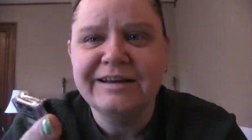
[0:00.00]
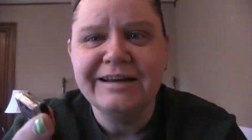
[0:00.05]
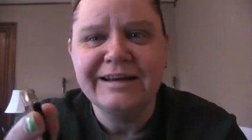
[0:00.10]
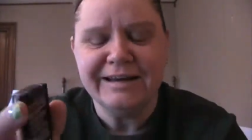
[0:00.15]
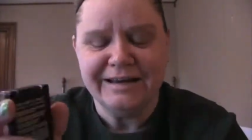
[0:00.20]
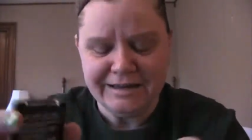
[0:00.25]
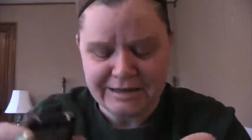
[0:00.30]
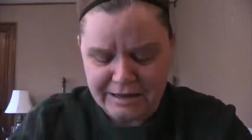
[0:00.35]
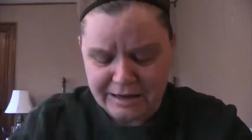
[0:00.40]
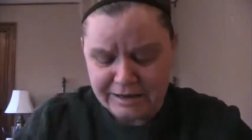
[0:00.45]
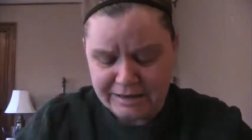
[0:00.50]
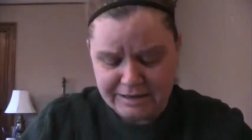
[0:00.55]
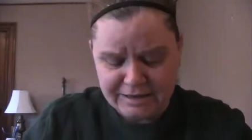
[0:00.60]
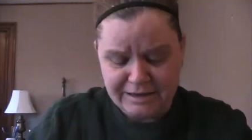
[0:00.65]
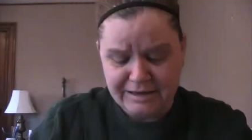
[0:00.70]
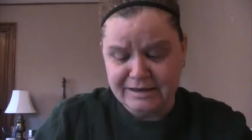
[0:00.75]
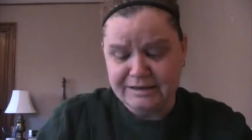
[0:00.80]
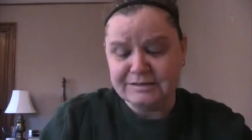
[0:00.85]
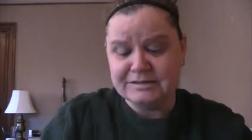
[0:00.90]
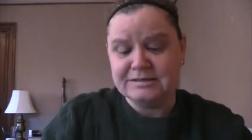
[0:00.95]
I
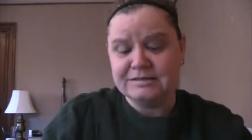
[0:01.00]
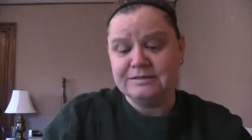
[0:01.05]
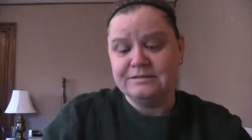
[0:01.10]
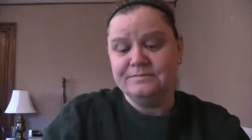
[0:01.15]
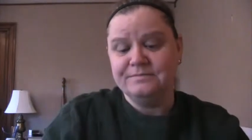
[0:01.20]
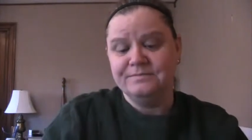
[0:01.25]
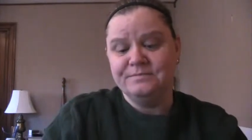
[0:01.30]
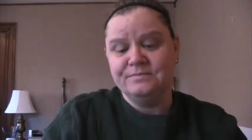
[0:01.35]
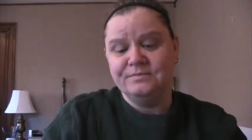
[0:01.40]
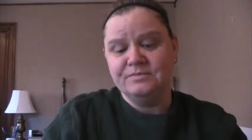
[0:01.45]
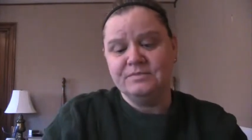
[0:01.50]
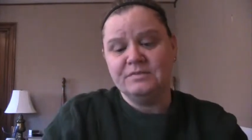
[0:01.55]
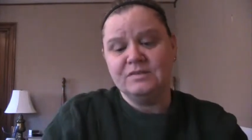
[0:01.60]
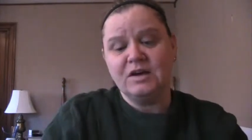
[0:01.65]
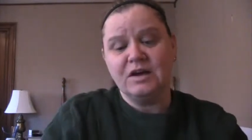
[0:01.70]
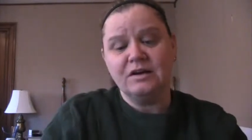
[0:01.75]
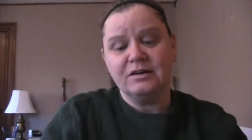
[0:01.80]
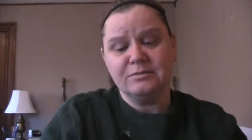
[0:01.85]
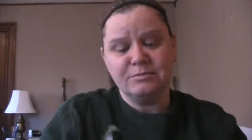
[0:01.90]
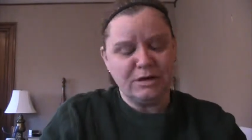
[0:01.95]
can't
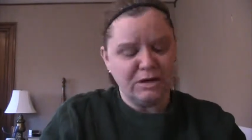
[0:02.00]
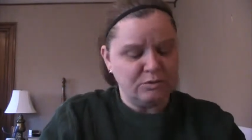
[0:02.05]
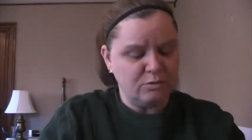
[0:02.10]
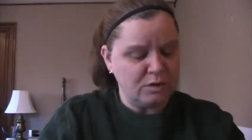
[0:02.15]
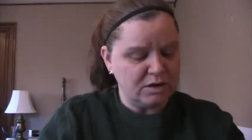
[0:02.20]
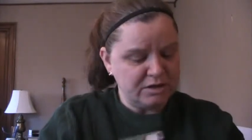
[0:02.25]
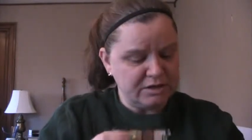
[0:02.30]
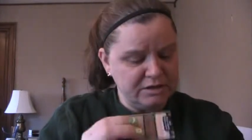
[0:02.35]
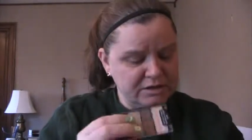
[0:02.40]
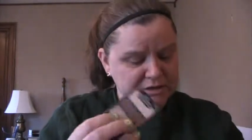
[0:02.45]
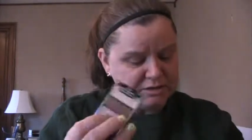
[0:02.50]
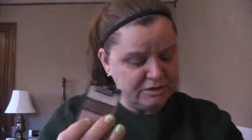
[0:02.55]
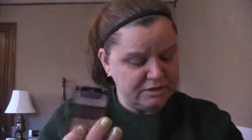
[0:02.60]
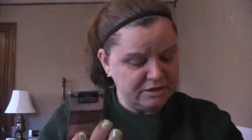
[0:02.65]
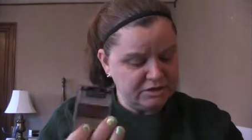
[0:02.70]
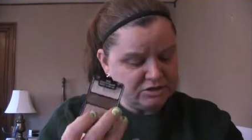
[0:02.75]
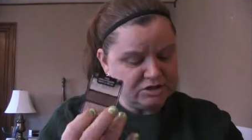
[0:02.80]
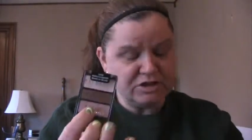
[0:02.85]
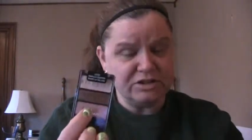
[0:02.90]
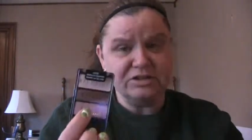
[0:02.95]
talk about walking on
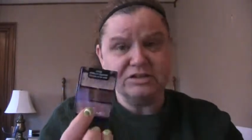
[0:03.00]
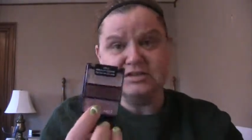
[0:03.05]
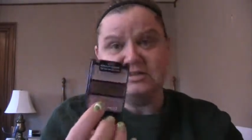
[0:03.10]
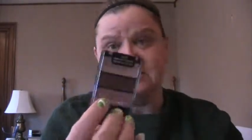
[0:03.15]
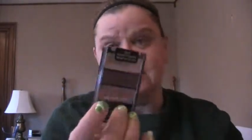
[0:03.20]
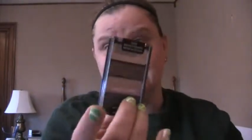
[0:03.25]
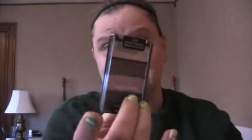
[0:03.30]
eggshells